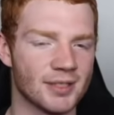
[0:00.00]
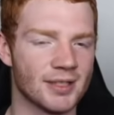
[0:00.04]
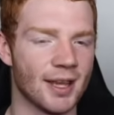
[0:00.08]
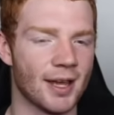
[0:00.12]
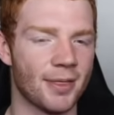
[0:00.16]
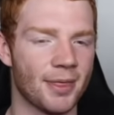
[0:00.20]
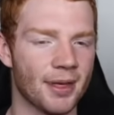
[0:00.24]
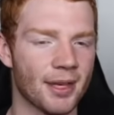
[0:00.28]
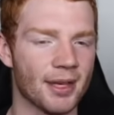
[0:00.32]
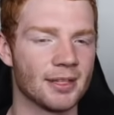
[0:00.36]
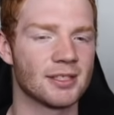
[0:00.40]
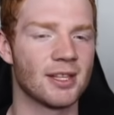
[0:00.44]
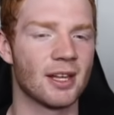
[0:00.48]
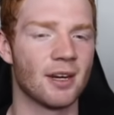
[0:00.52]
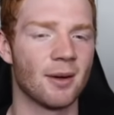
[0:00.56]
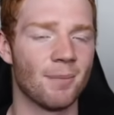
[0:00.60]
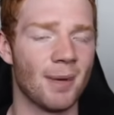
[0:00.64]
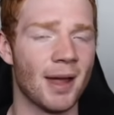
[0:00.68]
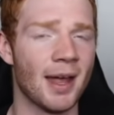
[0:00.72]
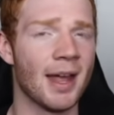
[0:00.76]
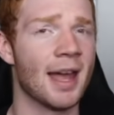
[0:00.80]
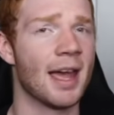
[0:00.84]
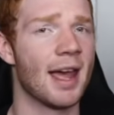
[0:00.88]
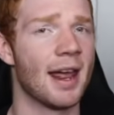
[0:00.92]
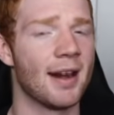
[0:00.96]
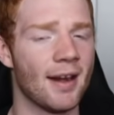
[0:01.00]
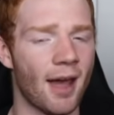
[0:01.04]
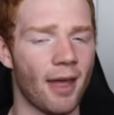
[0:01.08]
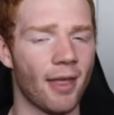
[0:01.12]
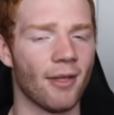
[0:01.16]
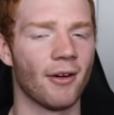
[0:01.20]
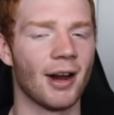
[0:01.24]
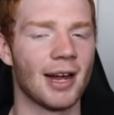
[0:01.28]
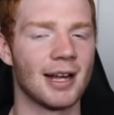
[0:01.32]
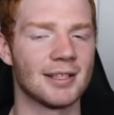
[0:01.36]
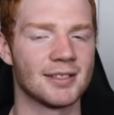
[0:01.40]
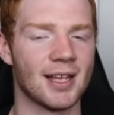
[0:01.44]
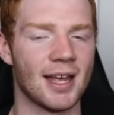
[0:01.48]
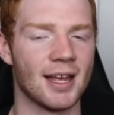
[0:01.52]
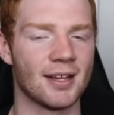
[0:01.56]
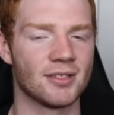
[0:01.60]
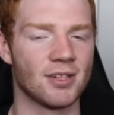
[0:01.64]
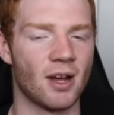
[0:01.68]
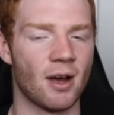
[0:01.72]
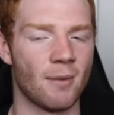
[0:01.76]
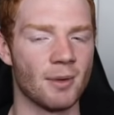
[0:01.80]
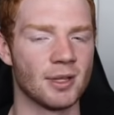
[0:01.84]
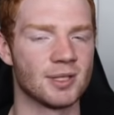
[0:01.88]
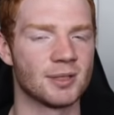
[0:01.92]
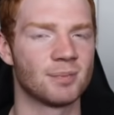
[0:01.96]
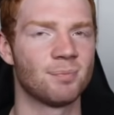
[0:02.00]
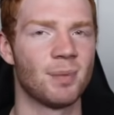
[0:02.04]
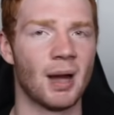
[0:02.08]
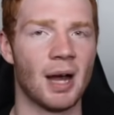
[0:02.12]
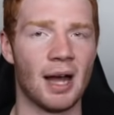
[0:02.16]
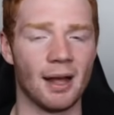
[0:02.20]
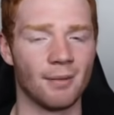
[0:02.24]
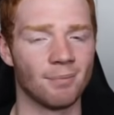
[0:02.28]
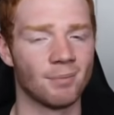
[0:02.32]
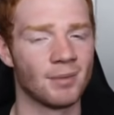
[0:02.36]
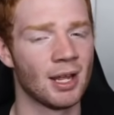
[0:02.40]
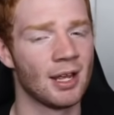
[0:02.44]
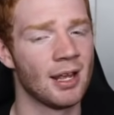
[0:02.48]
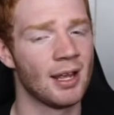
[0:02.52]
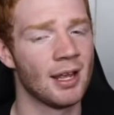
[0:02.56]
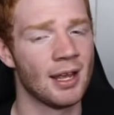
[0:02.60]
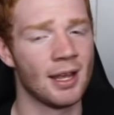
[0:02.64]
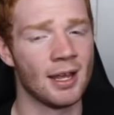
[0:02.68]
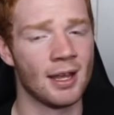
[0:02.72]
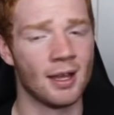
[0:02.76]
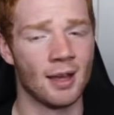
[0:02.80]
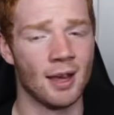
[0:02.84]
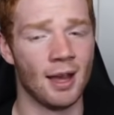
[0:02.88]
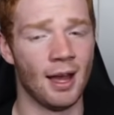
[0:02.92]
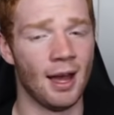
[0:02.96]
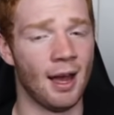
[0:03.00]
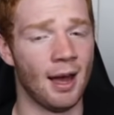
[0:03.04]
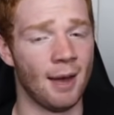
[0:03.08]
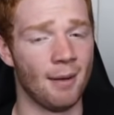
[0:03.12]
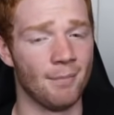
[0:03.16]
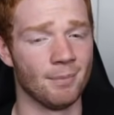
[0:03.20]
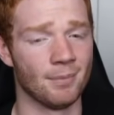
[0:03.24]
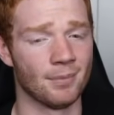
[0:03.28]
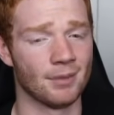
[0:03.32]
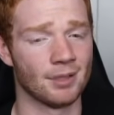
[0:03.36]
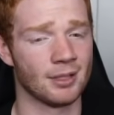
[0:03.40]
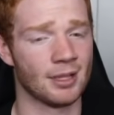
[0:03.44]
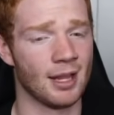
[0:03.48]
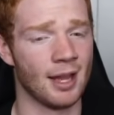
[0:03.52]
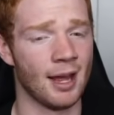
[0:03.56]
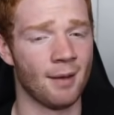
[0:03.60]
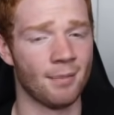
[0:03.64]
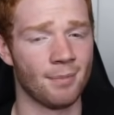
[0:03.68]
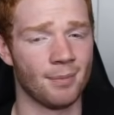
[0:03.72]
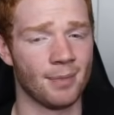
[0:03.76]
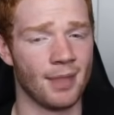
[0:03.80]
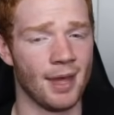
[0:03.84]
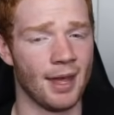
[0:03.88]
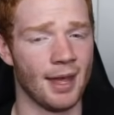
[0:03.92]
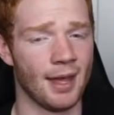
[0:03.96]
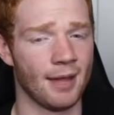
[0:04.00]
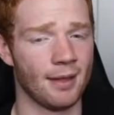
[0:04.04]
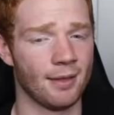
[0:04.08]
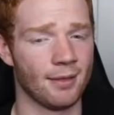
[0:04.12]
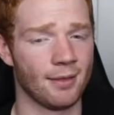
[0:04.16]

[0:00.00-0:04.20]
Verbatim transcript: I think it's going to be another Isaiah Thomas. But um, yep, there,